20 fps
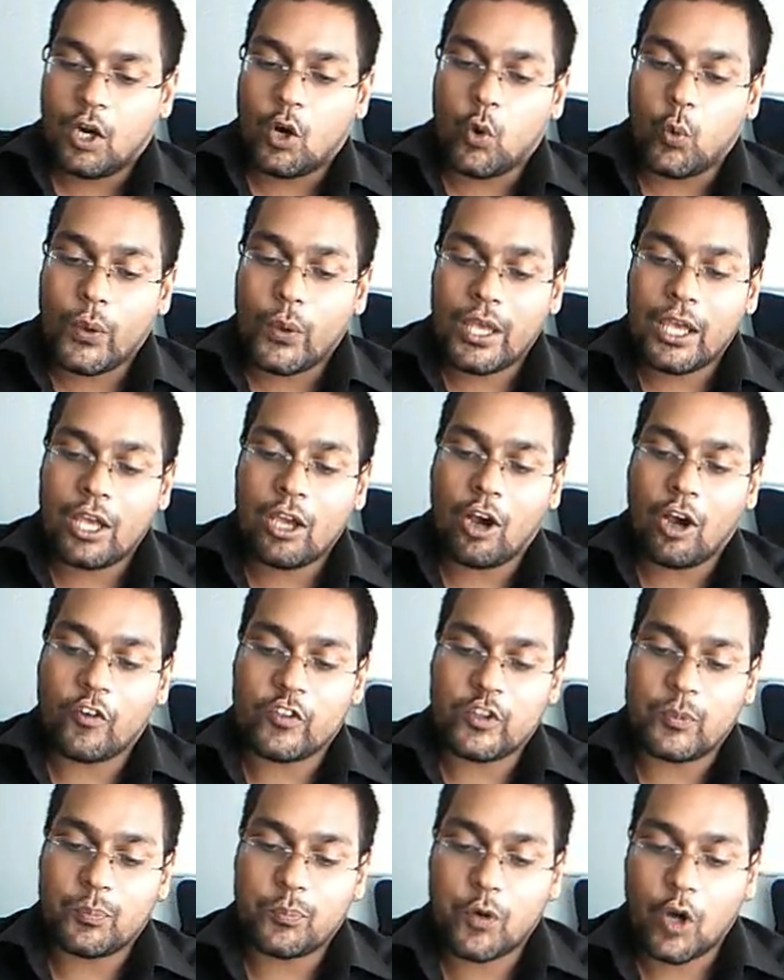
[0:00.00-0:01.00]
aware
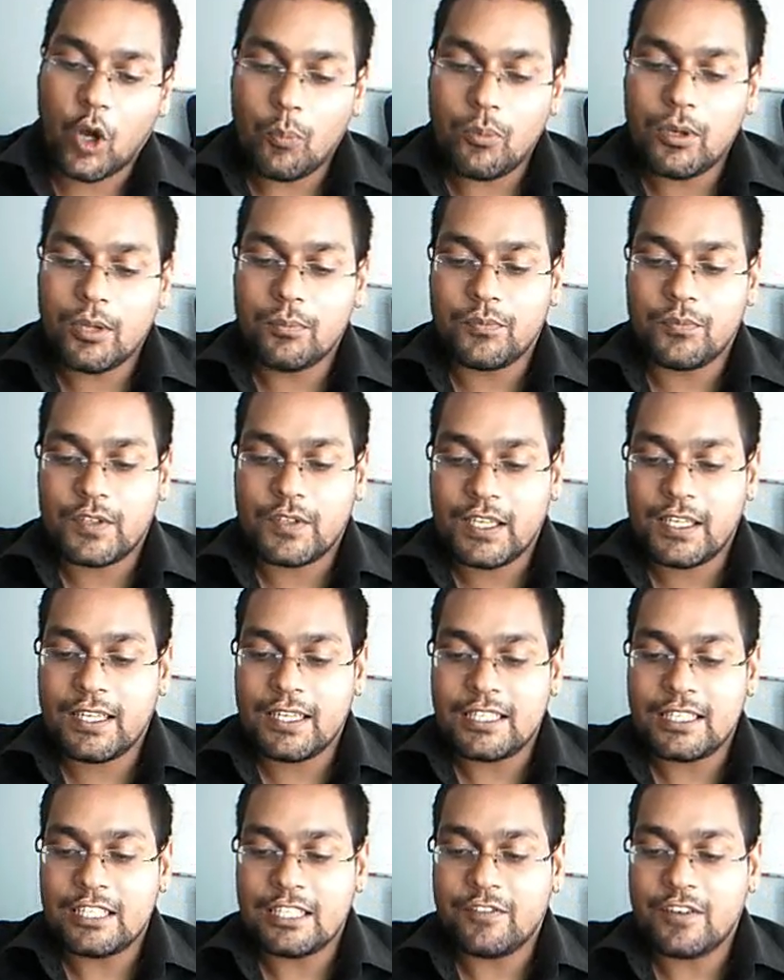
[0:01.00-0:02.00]
of the problems
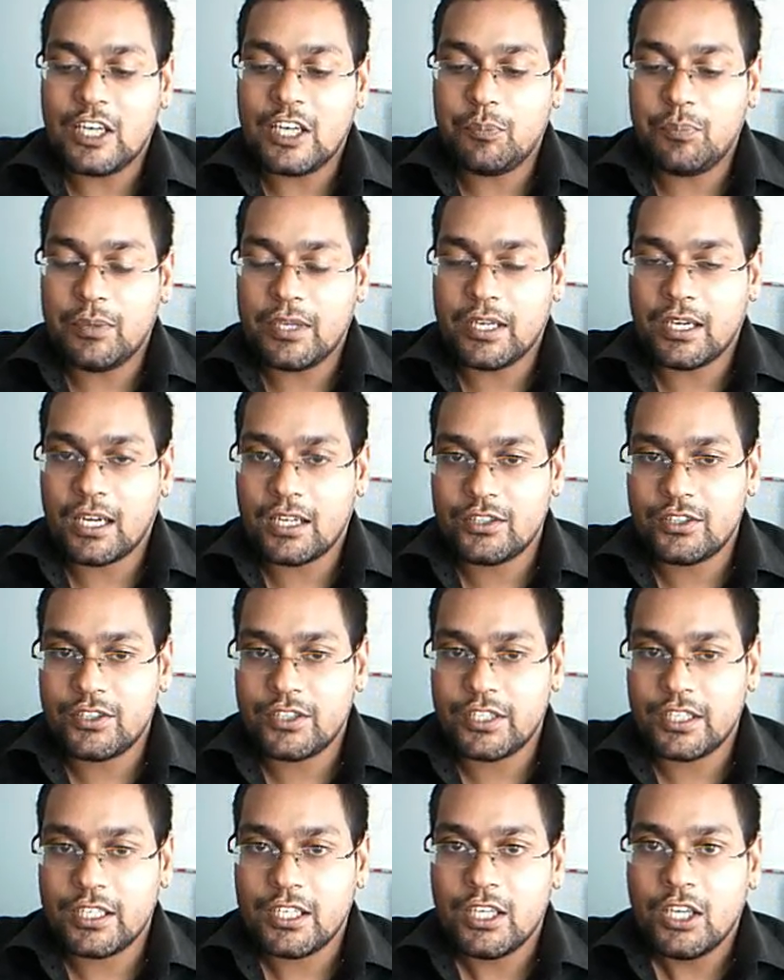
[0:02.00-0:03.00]
in a developing
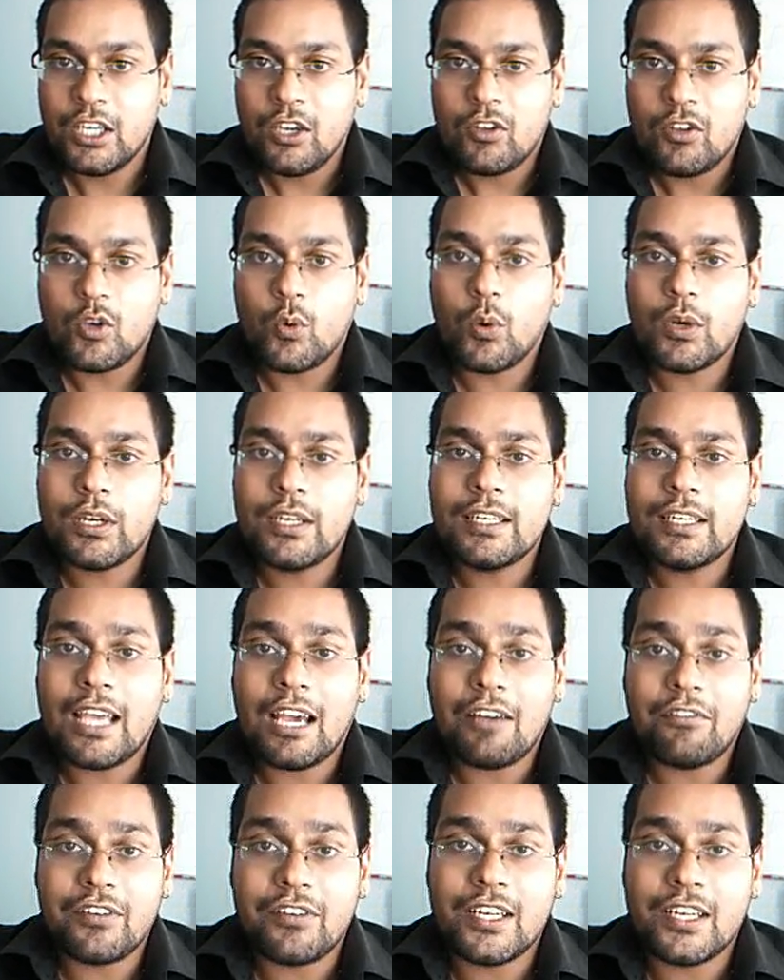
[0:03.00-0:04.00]
country, you wouldn't
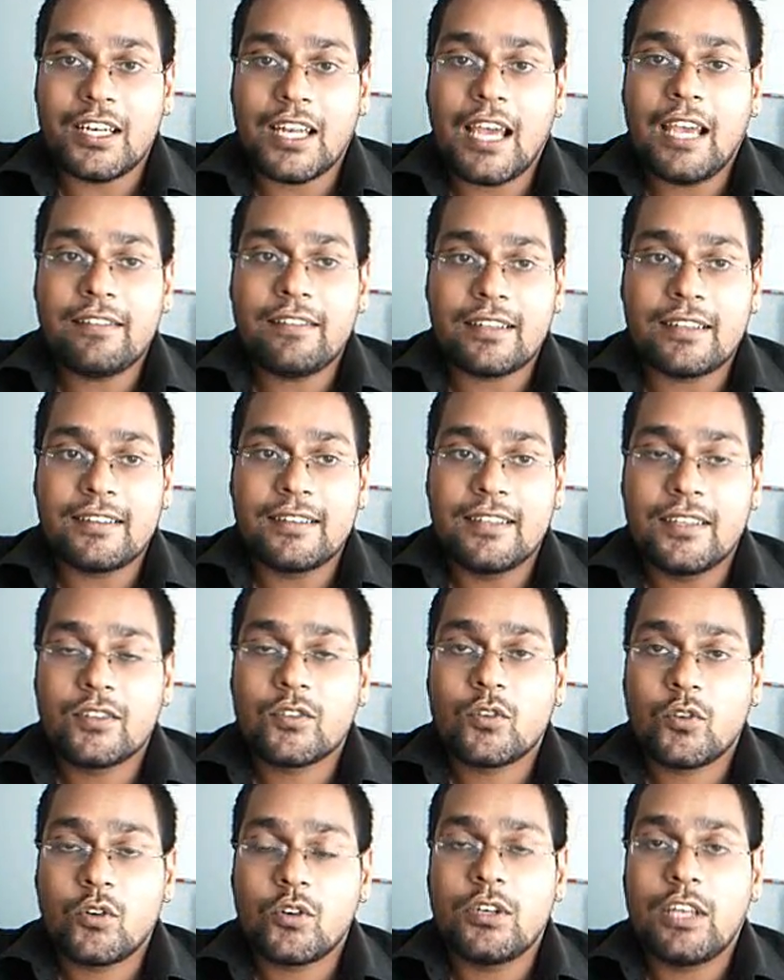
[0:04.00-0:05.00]
have realized that
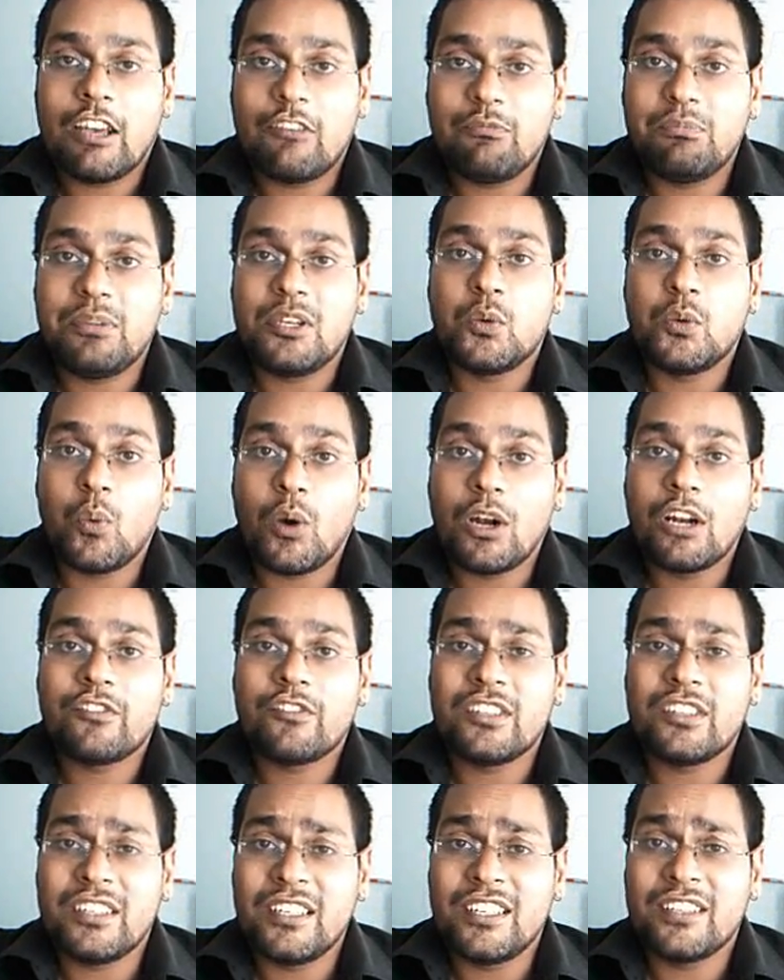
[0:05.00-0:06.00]
this could have been one
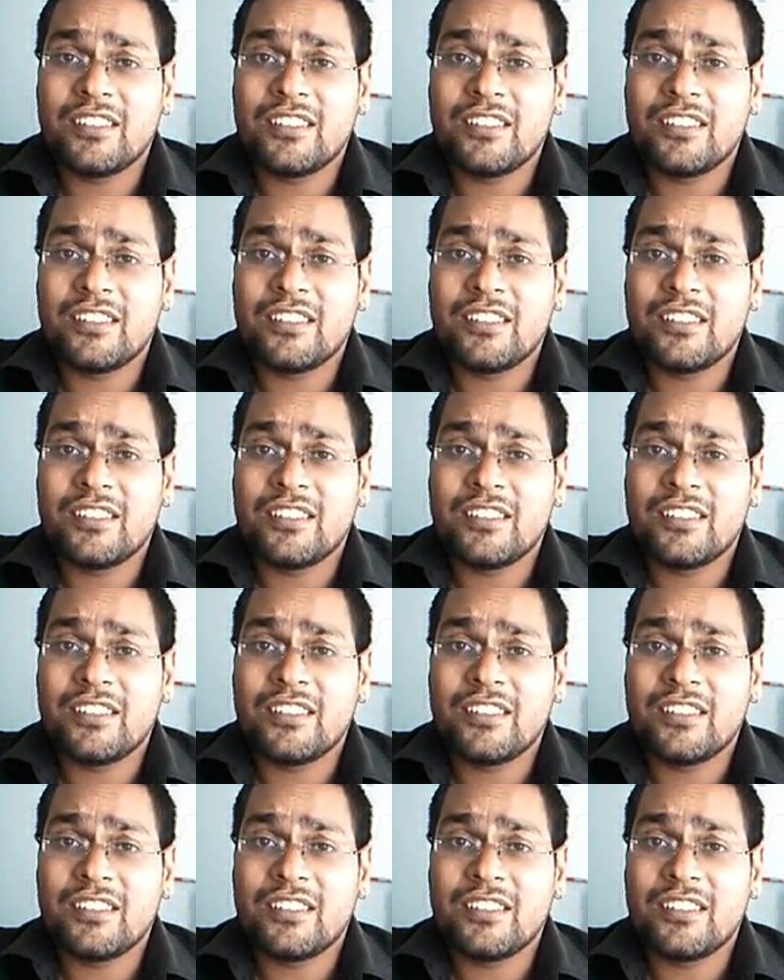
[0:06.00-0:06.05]
of the